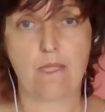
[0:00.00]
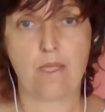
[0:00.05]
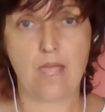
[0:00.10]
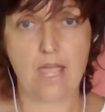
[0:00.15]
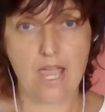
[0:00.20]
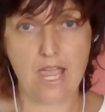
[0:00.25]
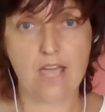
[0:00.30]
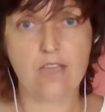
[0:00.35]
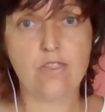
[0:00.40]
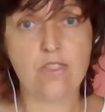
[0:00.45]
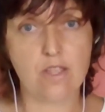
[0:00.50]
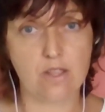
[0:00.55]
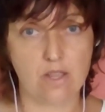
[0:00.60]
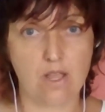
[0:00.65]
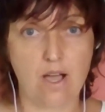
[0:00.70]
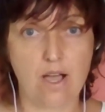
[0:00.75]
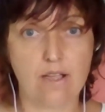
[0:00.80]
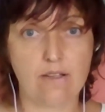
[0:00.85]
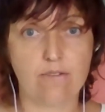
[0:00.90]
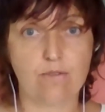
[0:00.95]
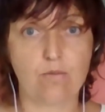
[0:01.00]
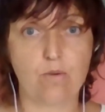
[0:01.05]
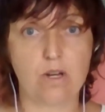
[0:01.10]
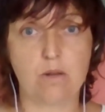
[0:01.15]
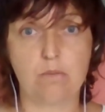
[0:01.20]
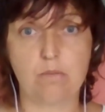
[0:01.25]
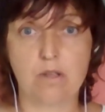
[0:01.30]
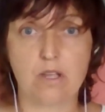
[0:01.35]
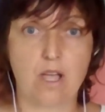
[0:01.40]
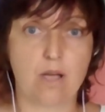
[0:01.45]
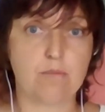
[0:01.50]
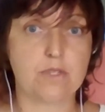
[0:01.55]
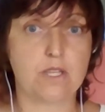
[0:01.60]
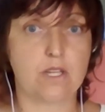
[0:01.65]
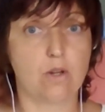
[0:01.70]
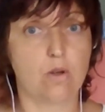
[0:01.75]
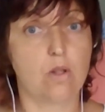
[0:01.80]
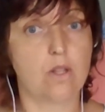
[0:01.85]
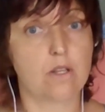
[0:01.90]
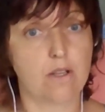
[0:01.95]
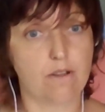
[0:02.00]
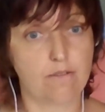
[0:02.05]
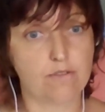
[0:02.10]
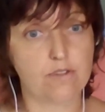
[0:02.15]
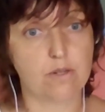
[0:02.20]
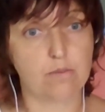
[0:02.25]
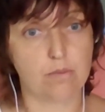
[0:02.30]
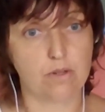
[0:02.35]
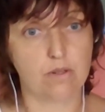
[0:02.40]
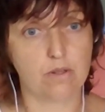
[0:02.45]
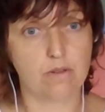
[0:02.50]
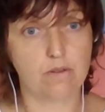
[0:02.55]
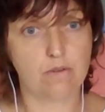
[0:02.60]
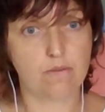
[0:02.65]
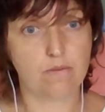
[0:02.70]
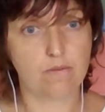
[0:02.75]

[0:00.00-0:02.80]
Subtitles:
end the life when it becomes at all uncomfortable.